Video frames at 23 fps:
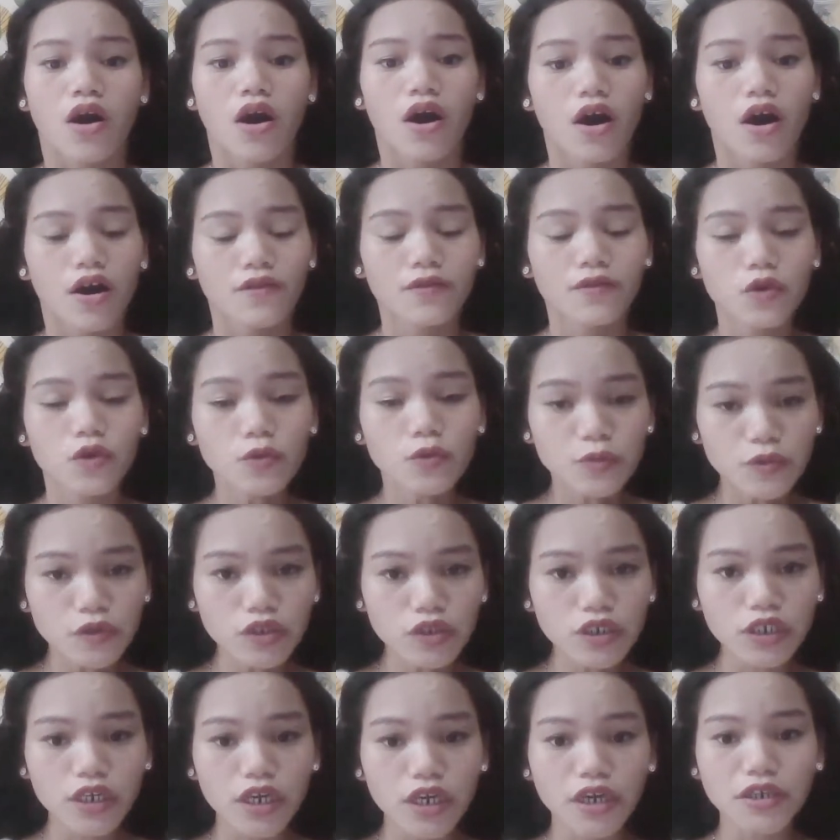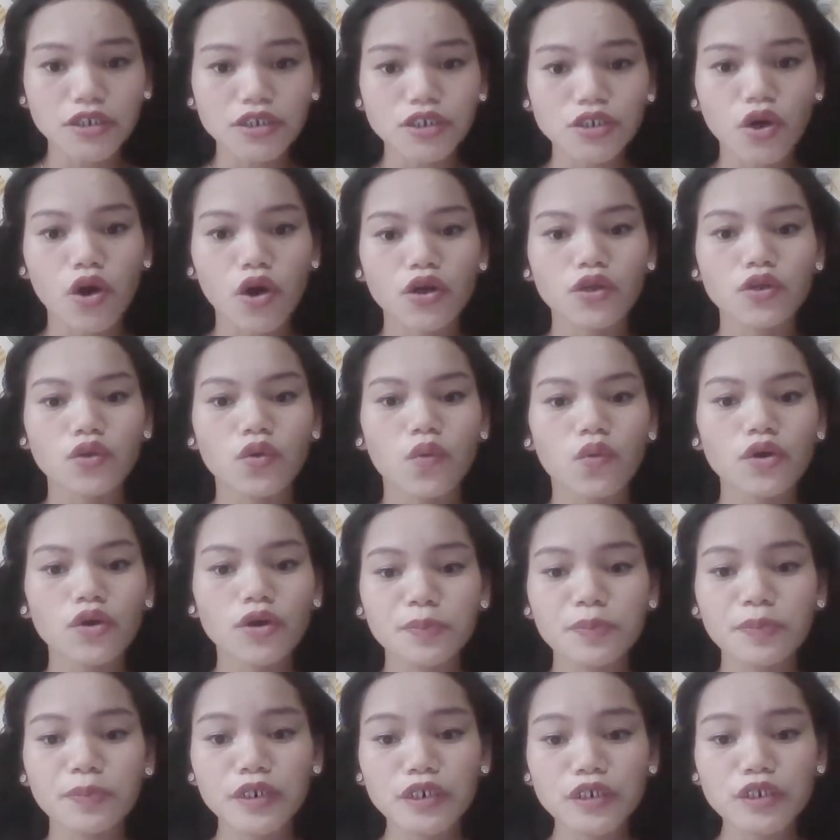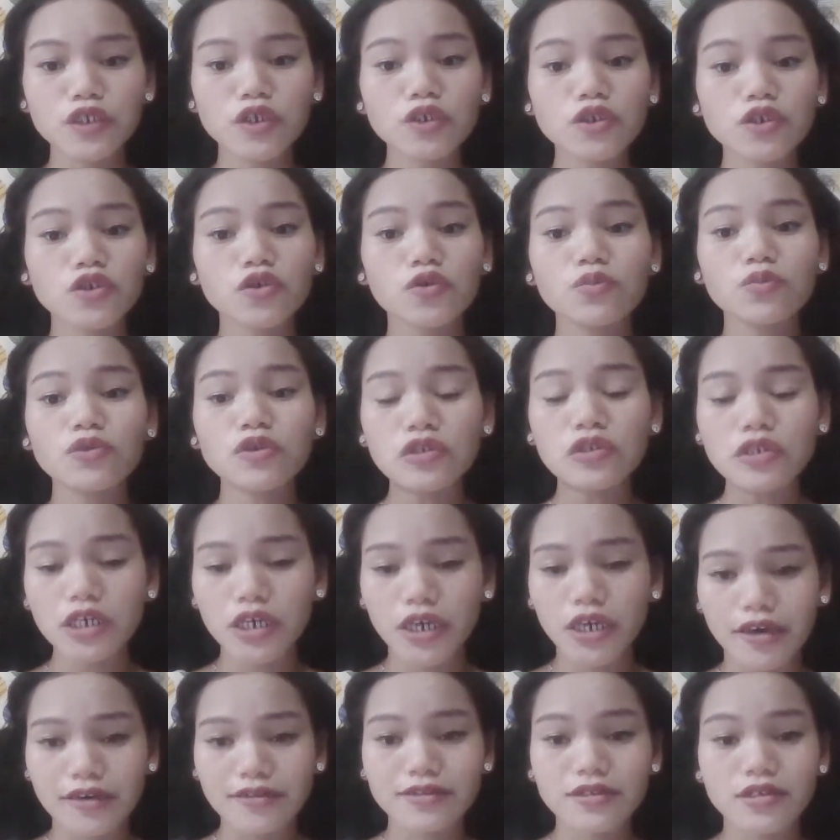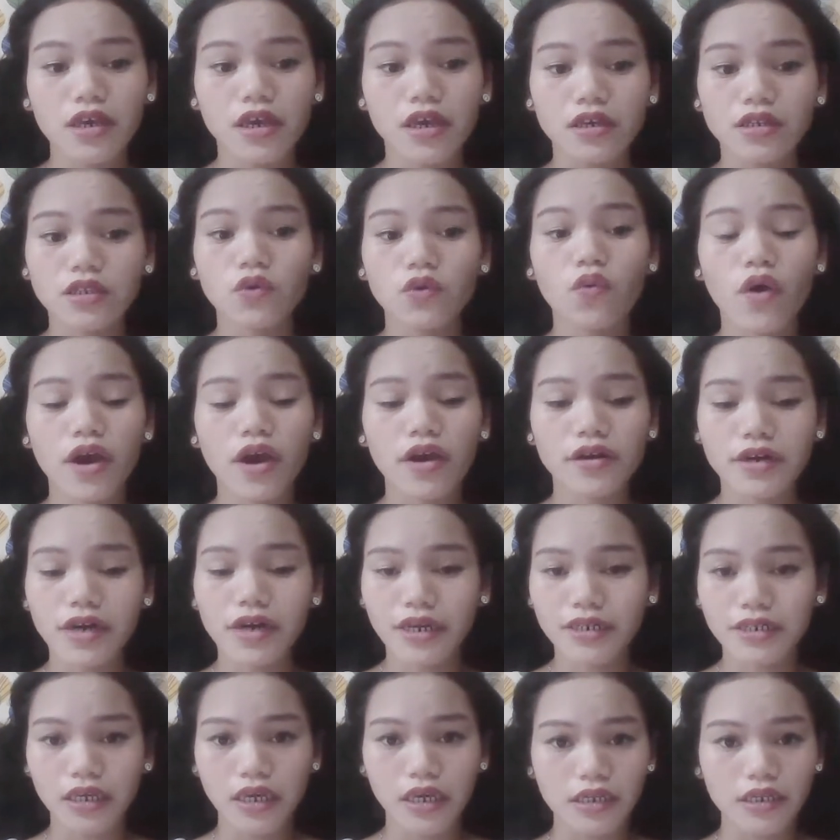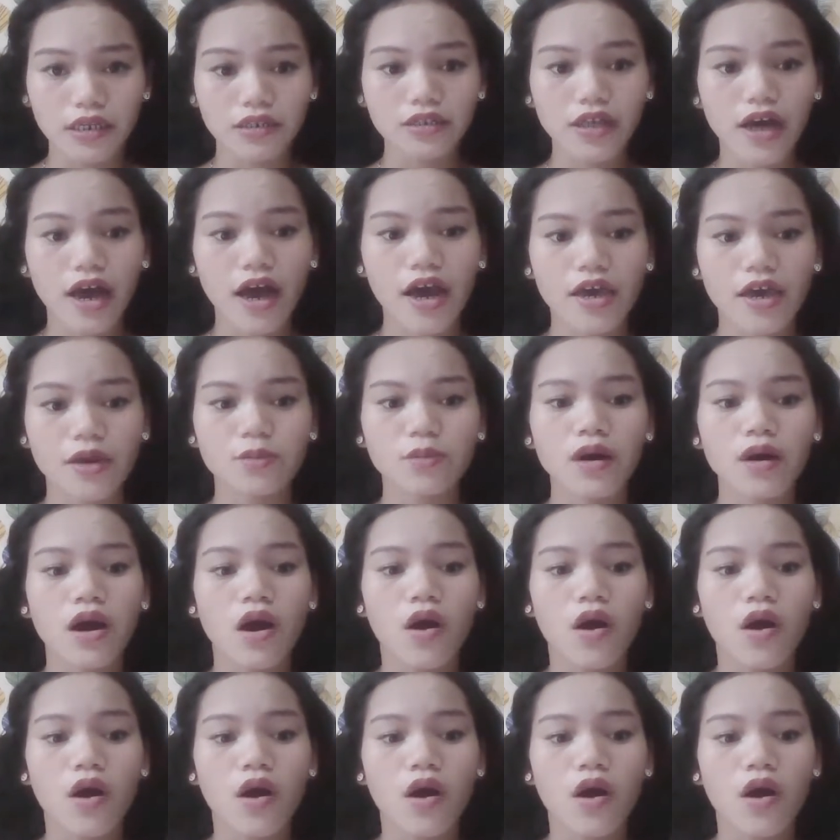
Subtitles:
of communication where person communicates anywhere and anytime,